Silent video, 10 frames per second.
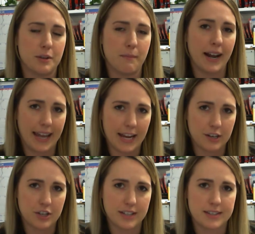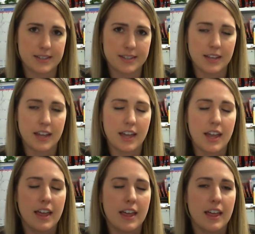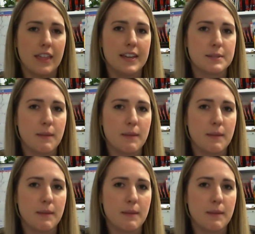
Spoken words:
medications. These